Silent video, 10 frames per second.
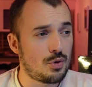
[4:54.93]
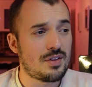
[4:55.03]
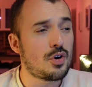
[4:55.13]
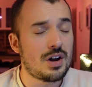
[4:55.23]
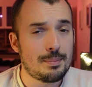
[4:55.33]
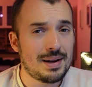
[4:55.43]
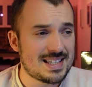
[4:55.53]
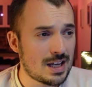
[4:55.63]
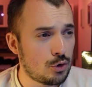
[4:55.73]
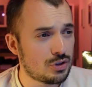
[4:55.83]
they've got an
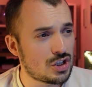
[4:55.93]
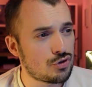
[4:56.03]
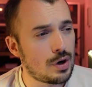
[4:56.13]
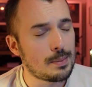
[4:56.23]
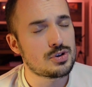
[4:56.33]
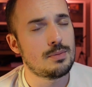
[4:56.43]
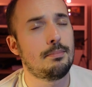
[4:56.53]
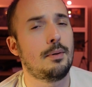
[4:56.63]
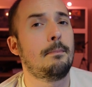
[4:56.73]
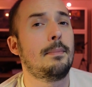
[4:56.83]
ability called Disruption
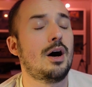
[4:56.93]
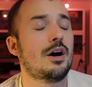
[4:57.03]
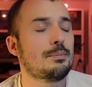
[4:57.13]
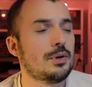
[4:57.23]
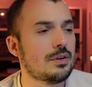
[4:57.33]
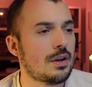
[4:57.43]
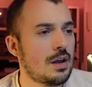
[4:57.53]
Bombardment.